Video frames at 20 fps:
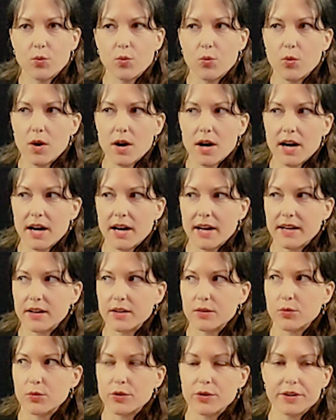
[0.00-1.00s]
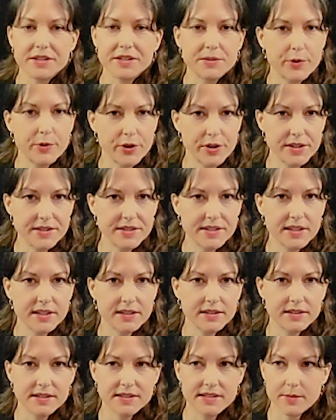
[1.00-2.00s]
why we're
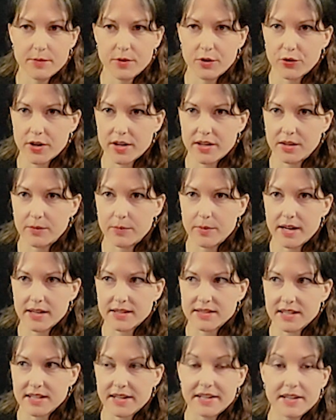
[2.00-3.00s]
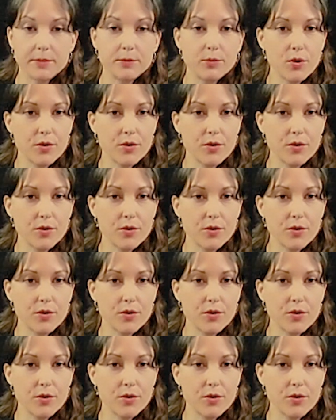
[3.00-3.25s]
experiencing this democratic backsliding,